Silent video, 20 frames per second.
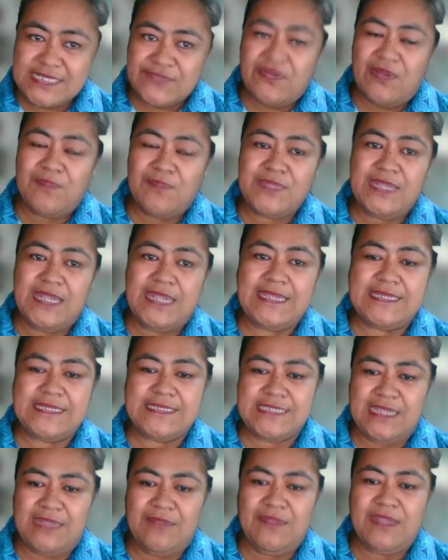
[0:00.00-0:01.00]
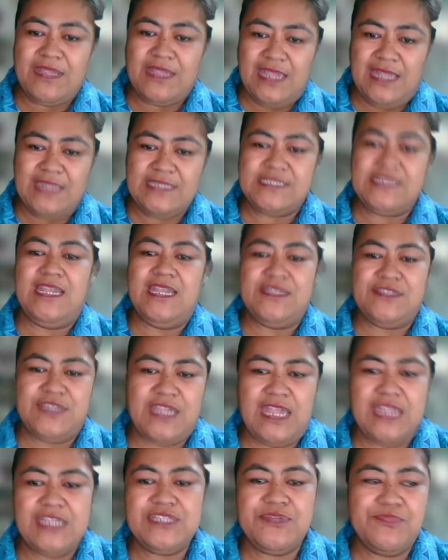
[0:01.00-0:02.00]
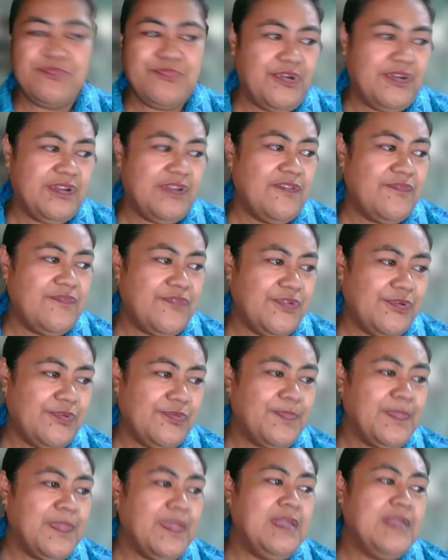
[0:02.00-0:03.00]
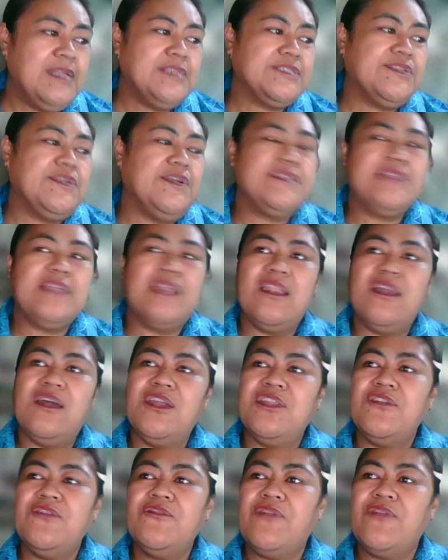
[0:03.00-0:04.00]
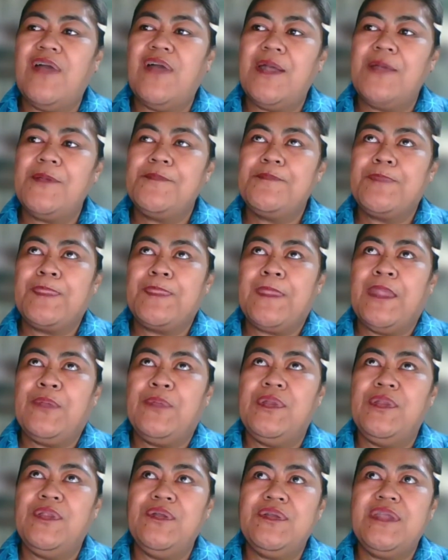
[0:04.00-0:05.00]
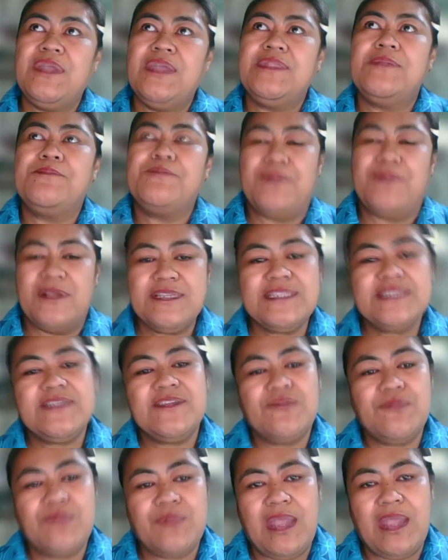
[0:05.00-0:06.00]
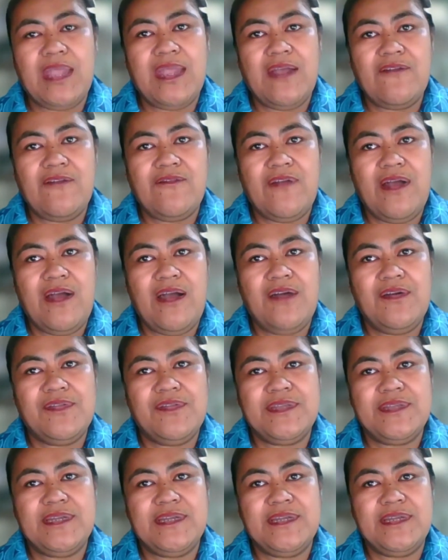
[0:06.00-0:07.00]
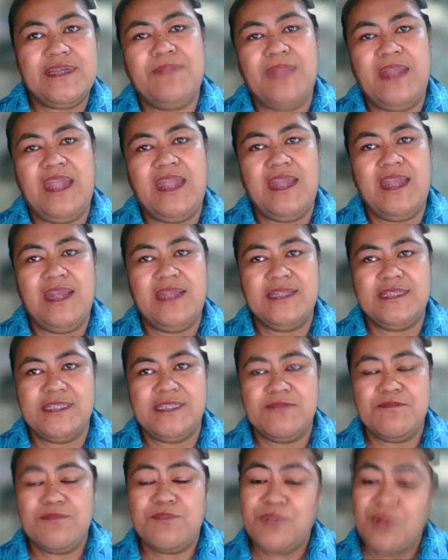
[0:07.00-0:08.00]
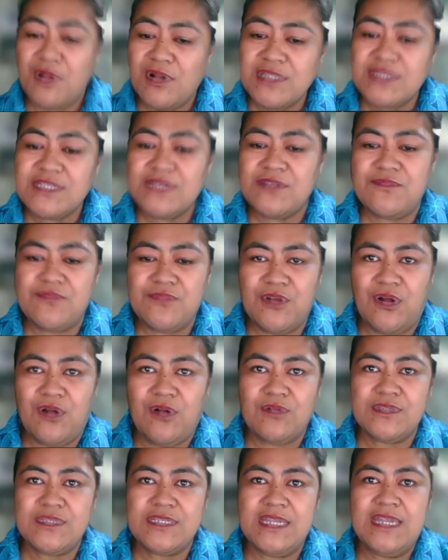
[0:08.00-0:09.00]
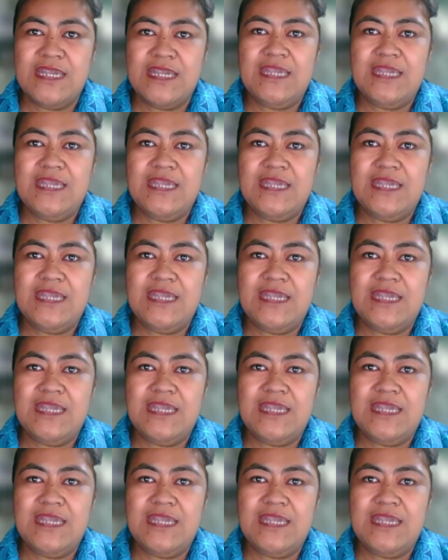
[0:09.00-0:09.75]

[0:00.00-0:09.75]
is from the academic and the education point of view. So it's a lot of, we look at the positive way of how the technology play its important roles